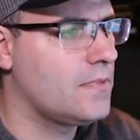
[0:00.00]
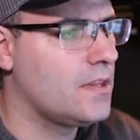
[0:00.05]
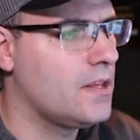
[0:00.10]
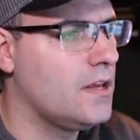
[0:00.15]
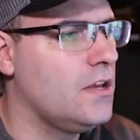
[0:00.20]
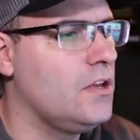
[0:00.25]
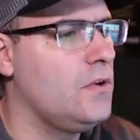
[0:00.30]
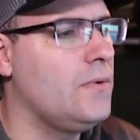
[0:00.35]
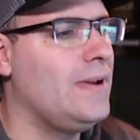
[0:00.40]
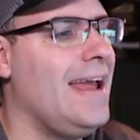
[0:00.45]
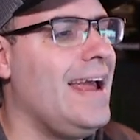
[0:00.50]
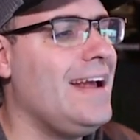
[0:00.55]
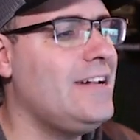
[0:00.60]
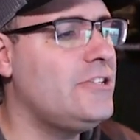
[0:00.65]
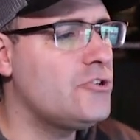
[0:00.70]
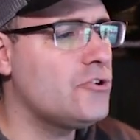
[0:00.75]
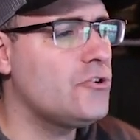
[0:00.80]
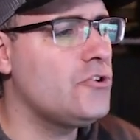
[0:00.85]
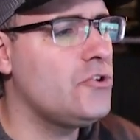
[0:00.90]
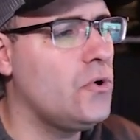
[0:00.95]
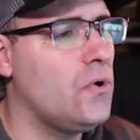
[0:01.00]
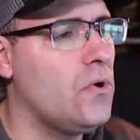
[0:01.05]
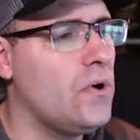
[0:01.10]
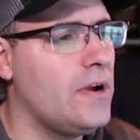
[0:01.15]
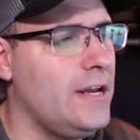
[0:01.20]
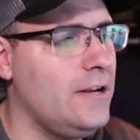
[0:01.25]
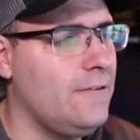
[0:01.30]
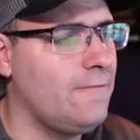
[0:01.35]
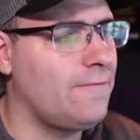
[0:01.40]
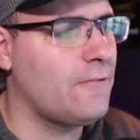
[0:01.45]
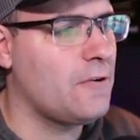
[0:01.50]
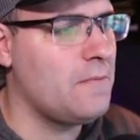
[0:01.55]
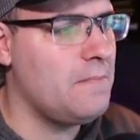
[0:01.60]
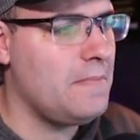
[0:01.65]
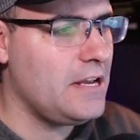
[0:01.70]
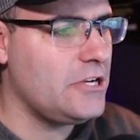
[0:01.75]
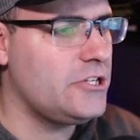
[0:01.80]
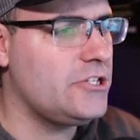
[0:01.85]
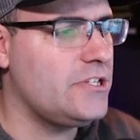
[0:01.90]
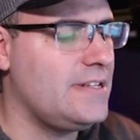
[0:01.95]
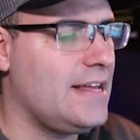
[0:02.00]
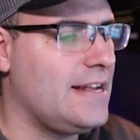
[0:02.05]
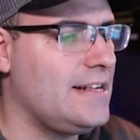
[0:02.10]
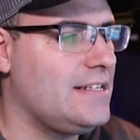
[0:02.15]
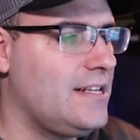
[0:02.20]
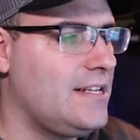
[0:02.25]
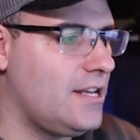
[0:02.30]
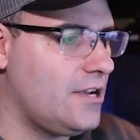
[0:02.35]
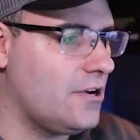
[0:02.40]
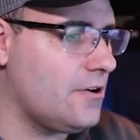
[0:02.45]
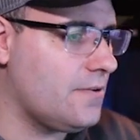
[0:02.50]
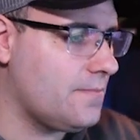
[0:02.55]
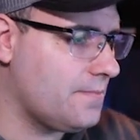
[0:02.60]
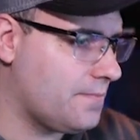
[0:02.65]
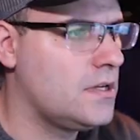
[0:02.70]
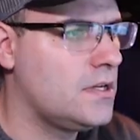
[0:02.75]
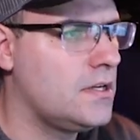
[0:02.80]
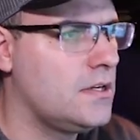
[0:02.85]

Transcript: You would enter your information that is here.